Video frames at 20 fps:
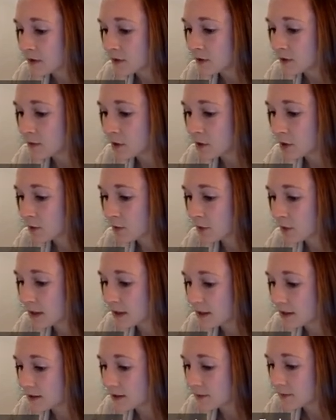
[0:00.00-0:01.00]
So I'm just going to
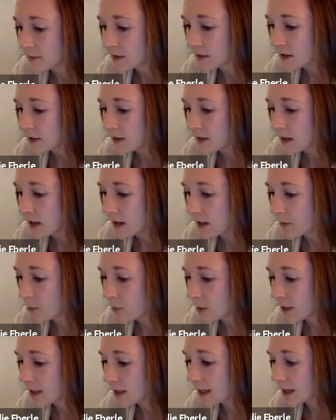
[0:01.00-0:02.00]
read this.
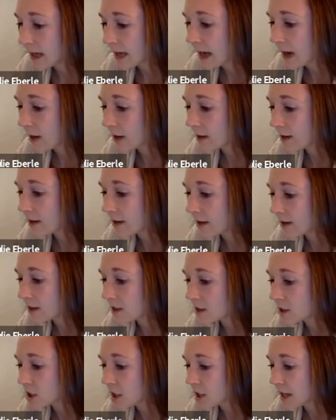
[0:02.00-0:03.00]
We can calculate the
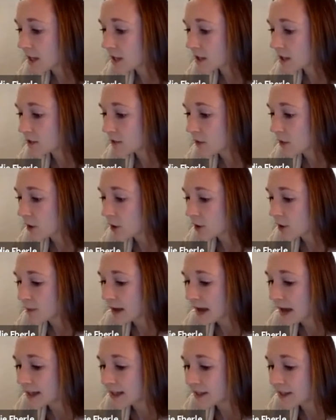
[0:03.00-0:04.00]
change in volume
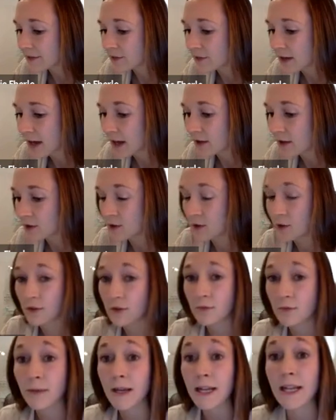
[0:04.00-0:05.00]
at different
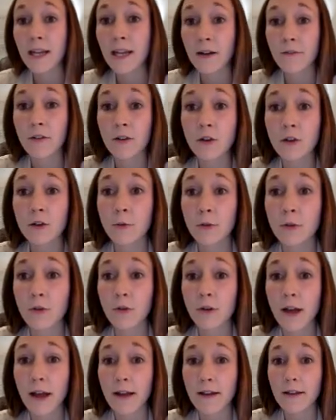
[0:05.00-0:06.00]
altitudes, meaning of the
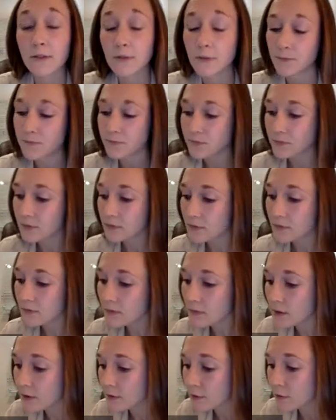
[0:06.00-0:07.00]
pneumothorax.
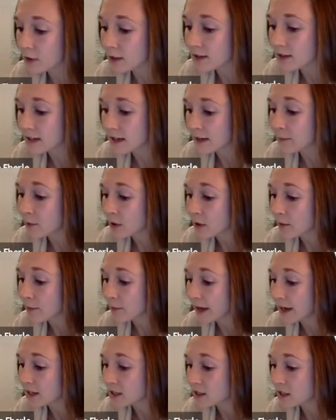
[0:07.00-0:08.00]
For example, a
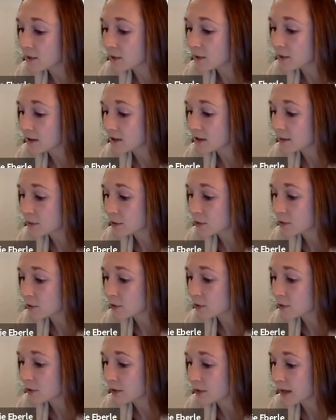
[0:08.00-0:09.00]
patient with a simple
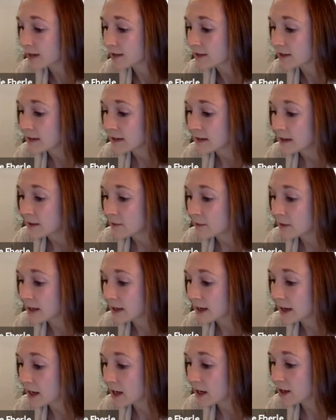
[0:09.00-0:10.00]
pneumothorax
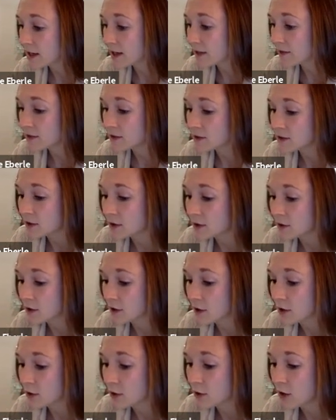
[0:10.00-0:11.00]
being airlifted to their
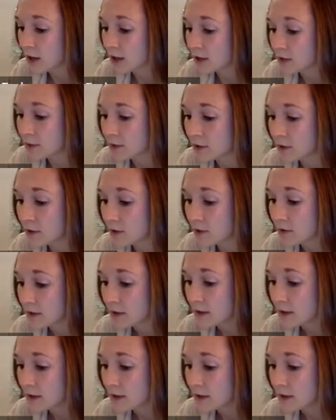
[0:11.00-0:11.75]
local hospital.